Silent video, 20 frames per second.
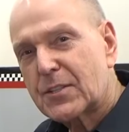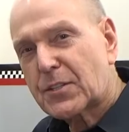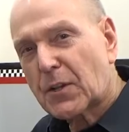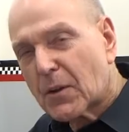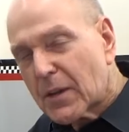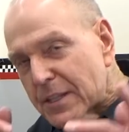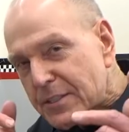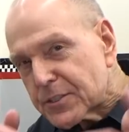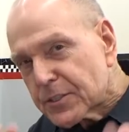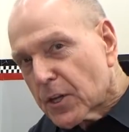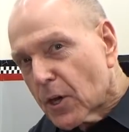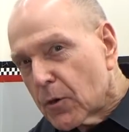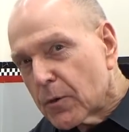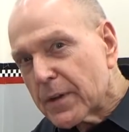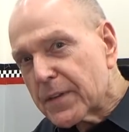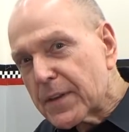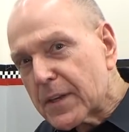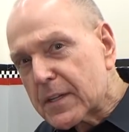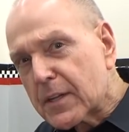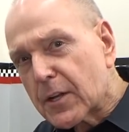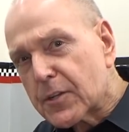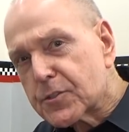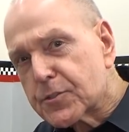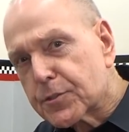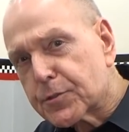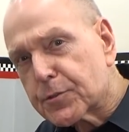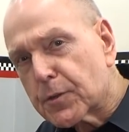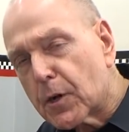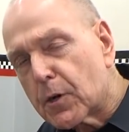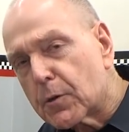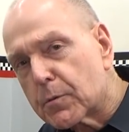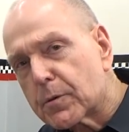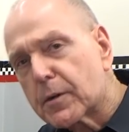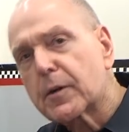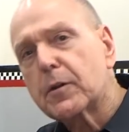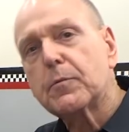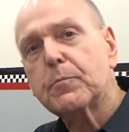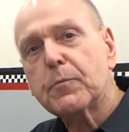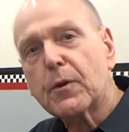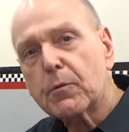So let's go in the control
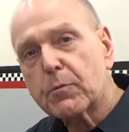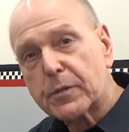room.